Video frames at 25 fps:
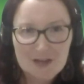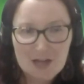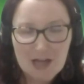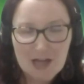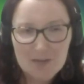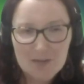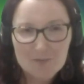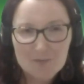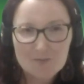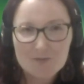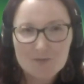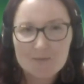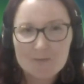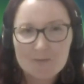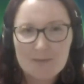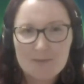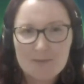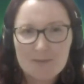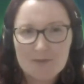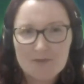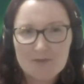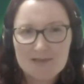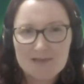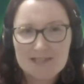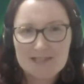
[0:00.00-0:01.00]
are a couple more
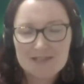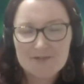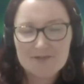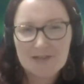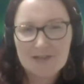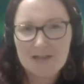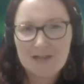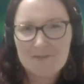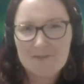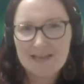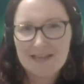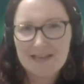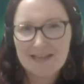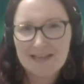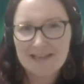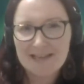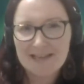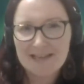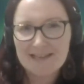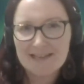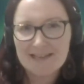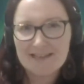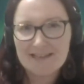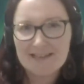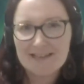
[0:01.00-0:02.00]
people still coming
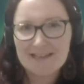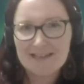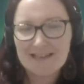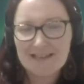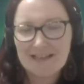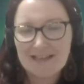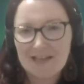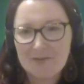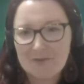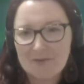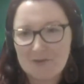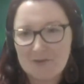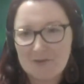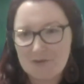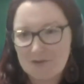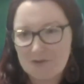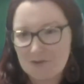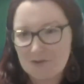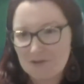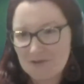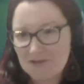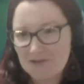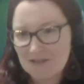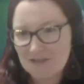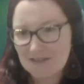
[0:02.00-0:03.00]
in, I
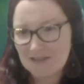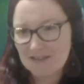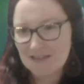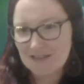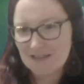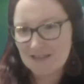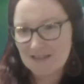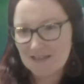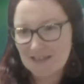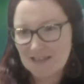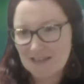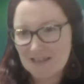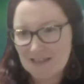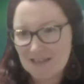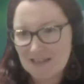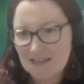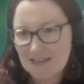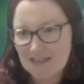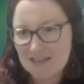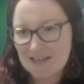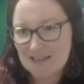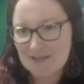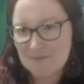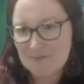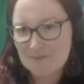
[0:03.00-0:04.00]
will
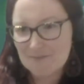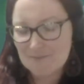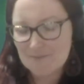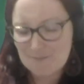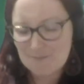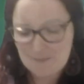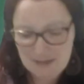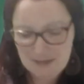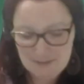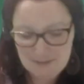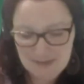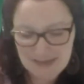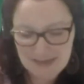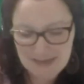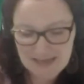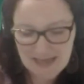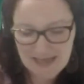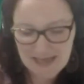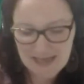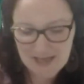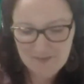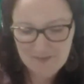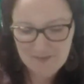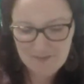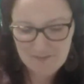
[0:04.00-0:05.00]
maybe be
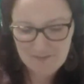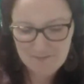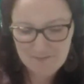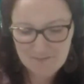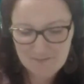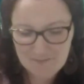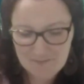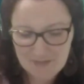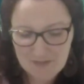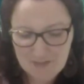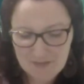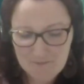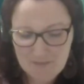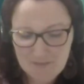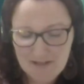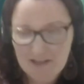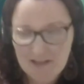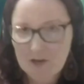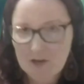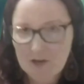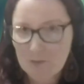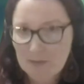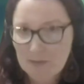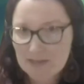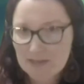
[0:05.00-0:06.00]
a
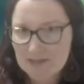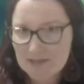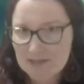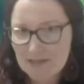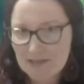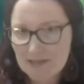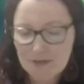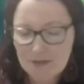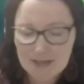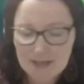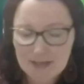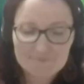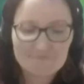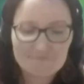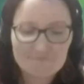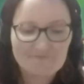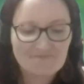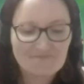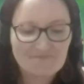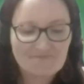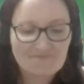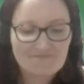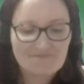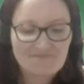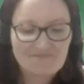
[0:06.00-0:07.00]
little bit slower
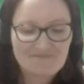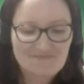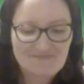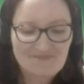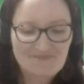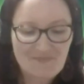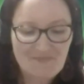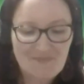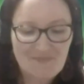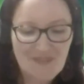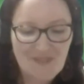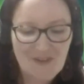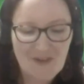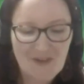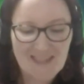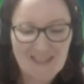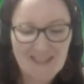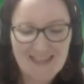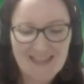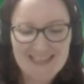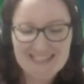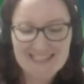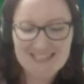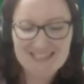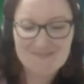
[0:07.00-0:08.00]
on
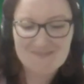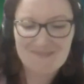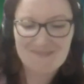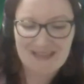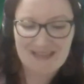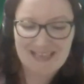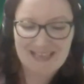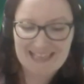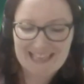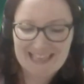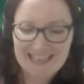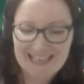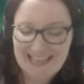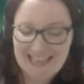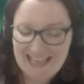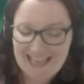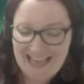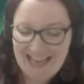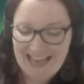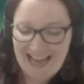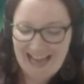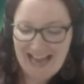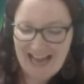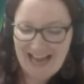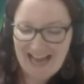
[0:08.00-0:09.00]
this, but
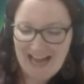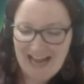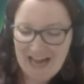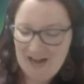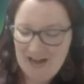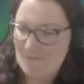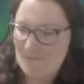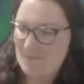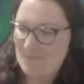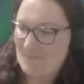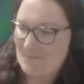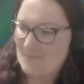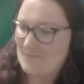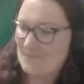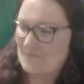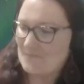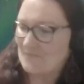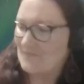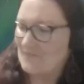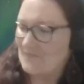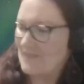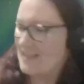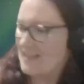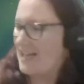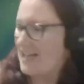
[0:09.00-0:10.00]

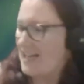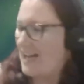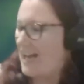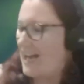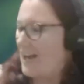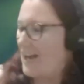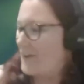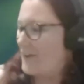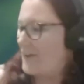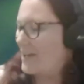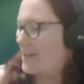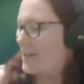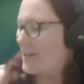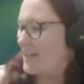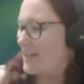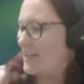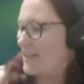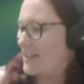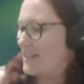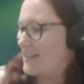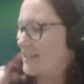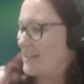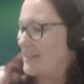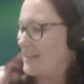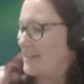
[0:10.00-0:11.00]

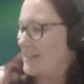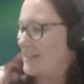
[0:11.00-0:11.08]
our